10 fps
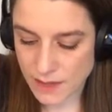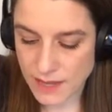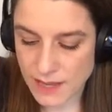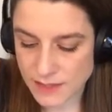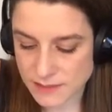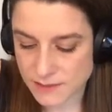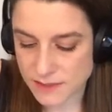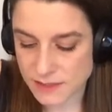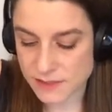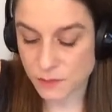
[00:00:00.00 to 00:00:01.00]
and
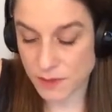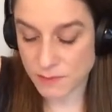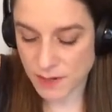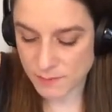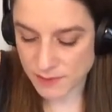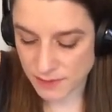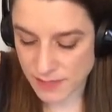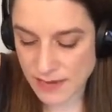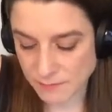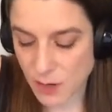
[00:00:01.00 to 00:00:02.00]
thus one
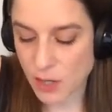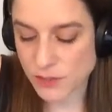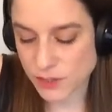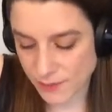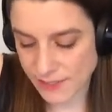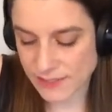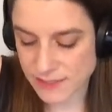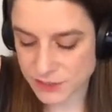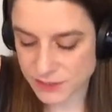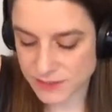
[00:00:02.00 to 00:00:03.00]
and also, I guess I
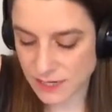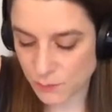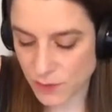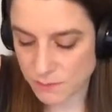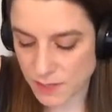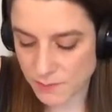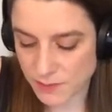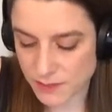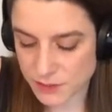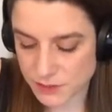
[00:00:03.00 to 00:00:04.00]
should say, one
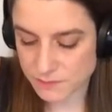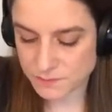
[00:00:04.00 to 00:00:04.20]
population.